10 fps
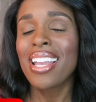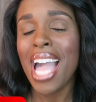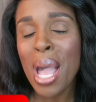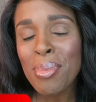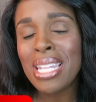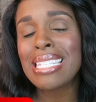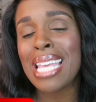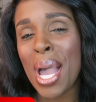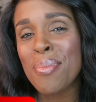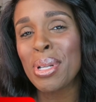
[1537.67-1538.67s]
Comment
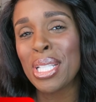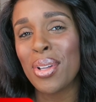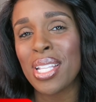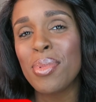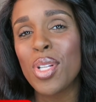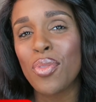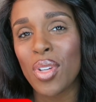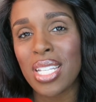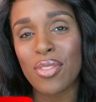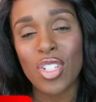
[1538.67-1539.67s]
down below. Let me know if
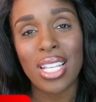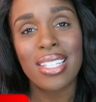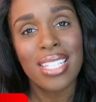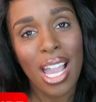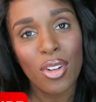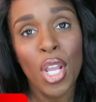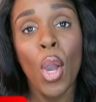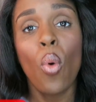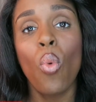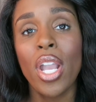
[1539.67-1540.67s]
you guys have checked this out,
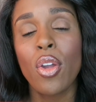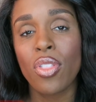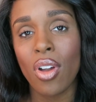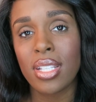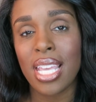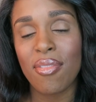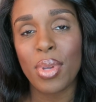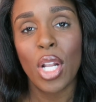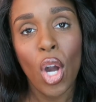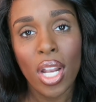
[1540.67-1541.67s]
what your thoughts have
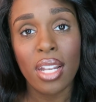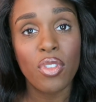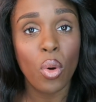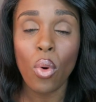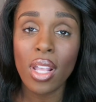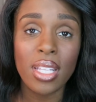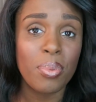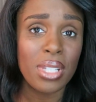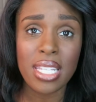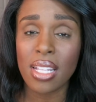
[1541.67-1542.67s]
been on it. If you're oily,
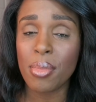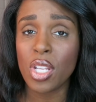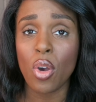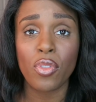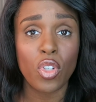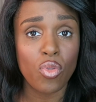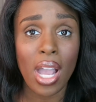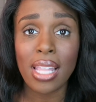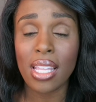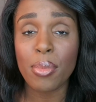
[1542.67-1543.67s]
please let me know. If you're
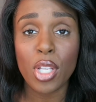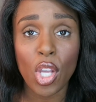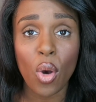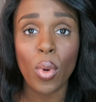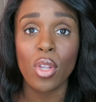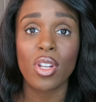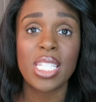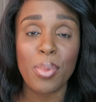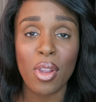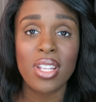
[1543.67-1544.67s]
dry, let me know what your
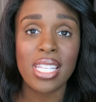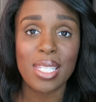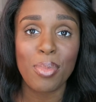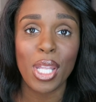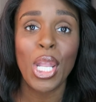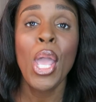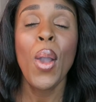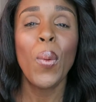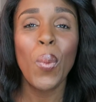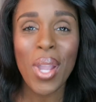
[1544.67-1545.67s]
experience has been
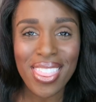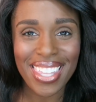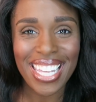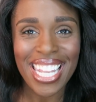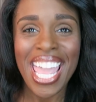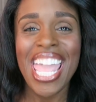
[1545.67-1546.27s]
with it.